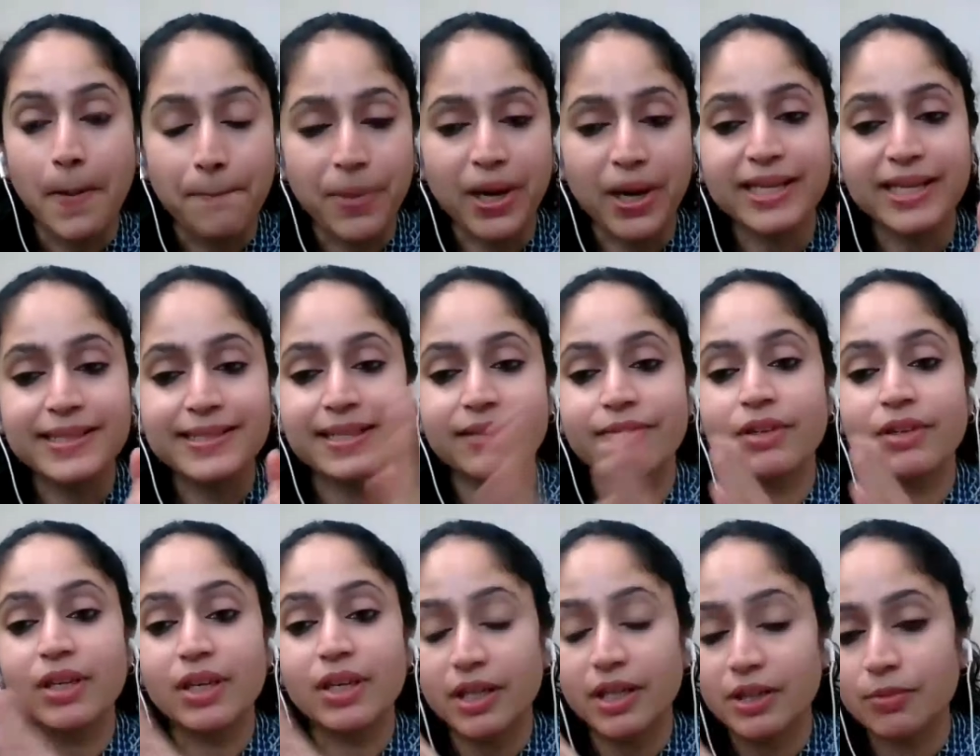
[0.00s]
by
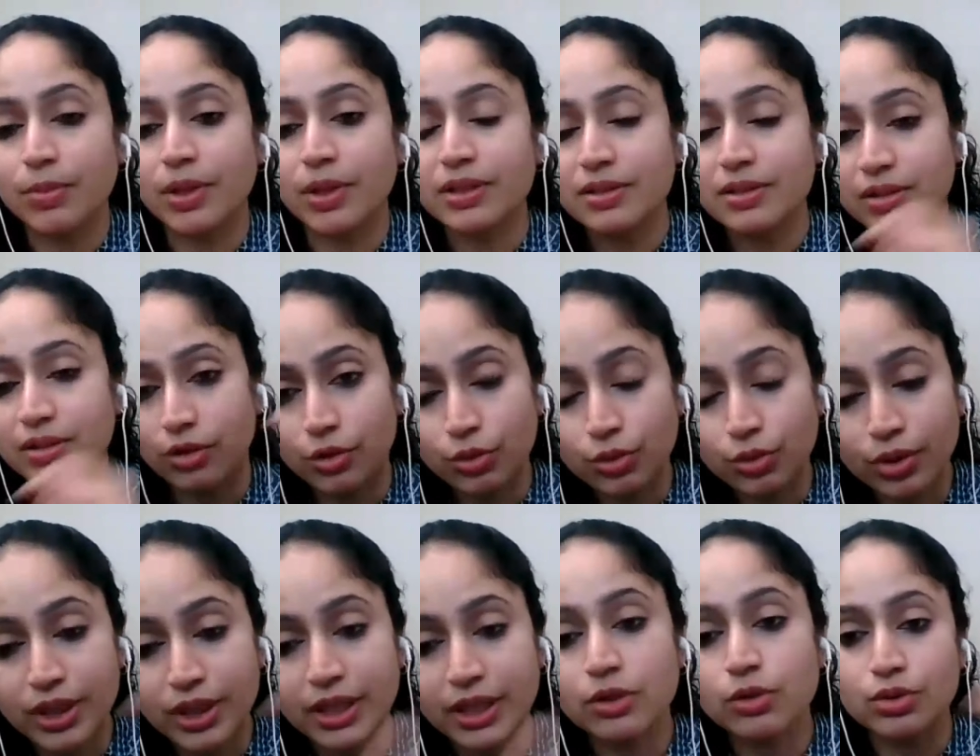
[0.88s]
7-8 months,
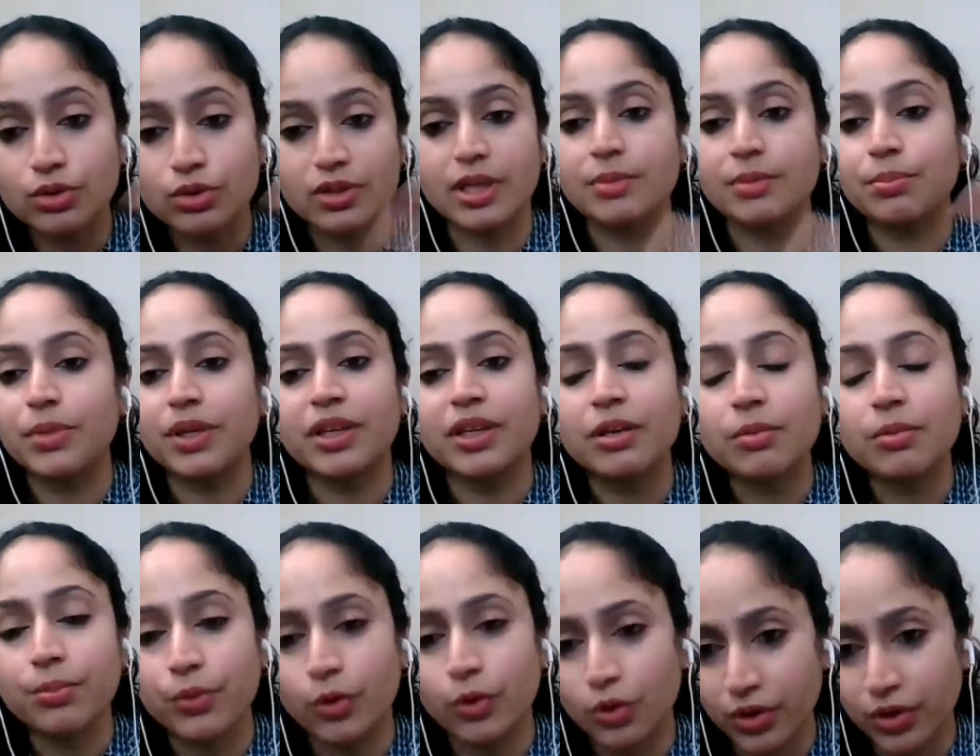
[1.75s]
you need to start
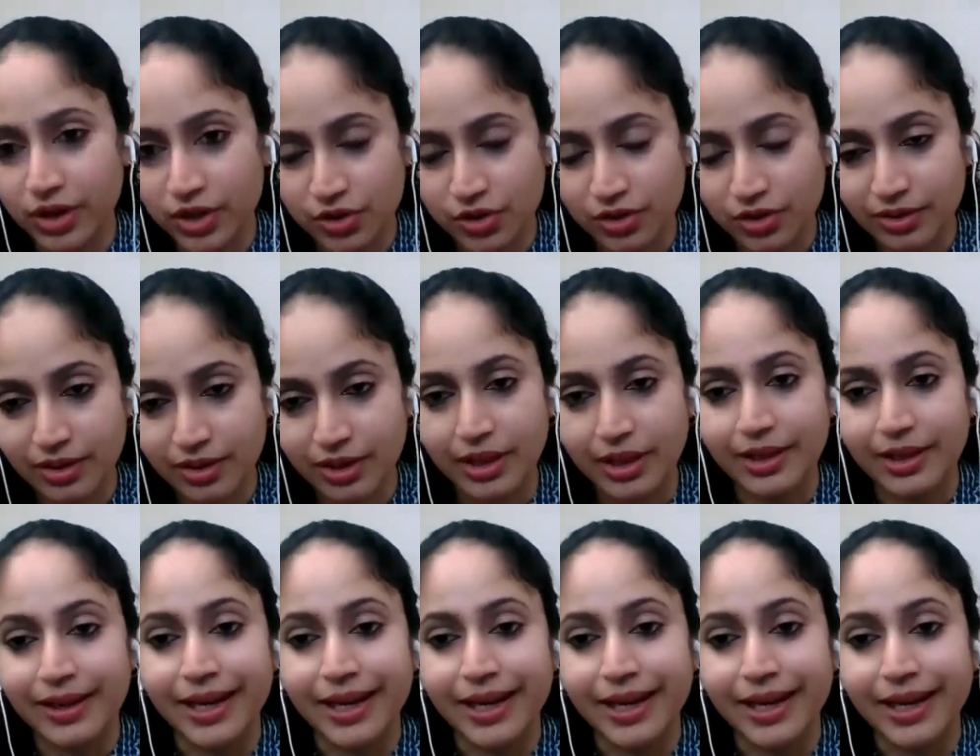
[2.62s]
making progression.